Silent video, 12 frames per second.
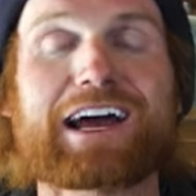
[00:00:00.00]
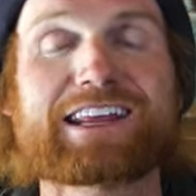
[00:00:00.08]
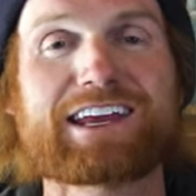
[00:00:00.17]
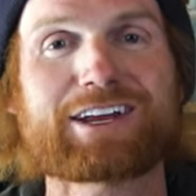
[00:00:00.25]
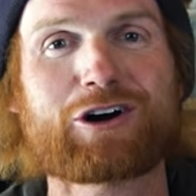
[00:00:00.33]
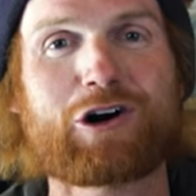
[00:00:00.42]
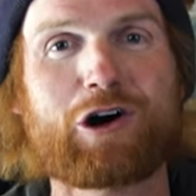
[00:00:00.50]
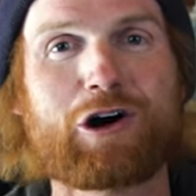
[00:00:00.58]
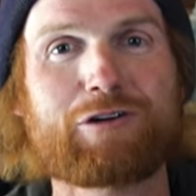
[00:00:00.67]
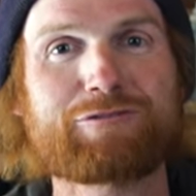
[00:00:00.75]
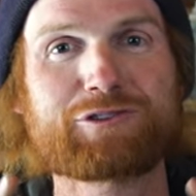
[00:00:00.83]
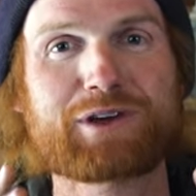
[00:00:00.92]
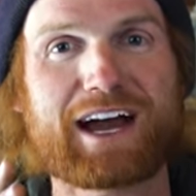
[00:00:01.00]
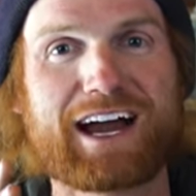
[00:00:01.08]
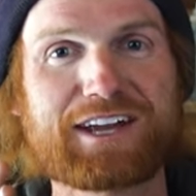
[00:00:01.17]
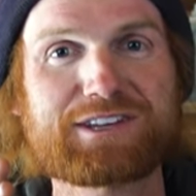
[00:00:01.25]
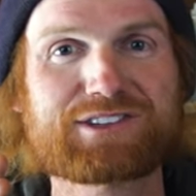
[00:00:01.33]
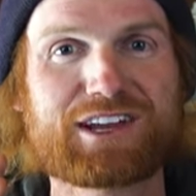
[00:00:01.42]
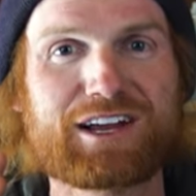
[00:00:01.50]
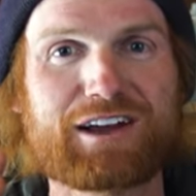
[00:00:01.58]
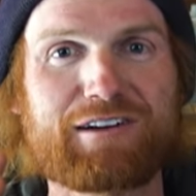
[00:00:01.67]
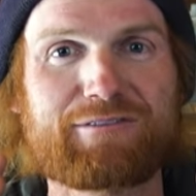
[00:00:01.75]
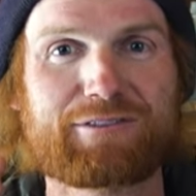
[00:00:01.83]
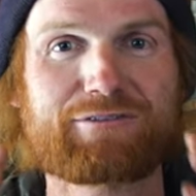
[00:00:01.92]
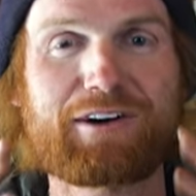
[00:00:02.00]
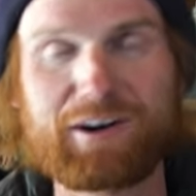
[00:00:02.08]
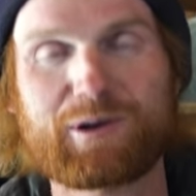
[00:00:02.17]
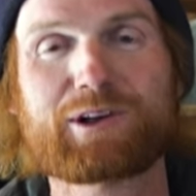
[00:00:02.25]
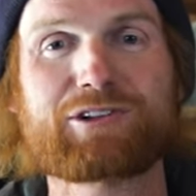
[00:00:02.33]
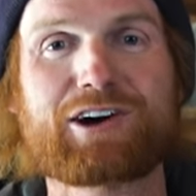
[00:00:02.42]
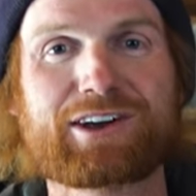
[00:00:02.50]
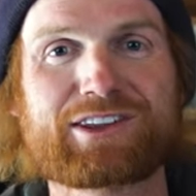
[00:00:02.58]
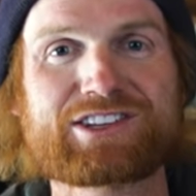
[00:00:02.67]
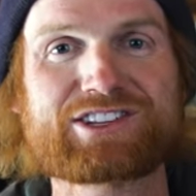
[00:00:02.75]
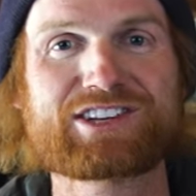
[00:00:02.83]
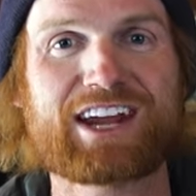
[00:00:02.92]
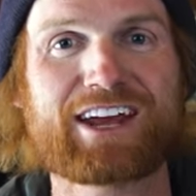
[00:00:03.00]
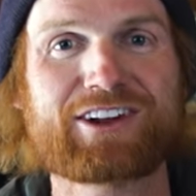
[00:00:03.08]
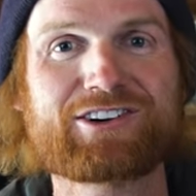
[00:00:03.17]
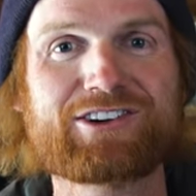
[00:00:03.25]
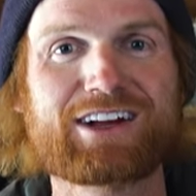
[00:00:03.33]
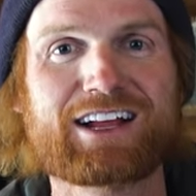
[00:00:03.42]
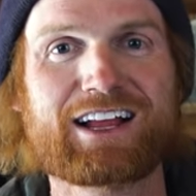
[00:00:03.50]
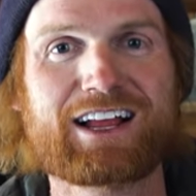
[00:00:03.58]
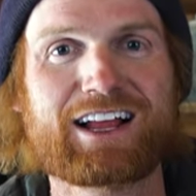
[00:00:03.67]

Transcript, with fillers: I thank all of you guys for following along in this channel.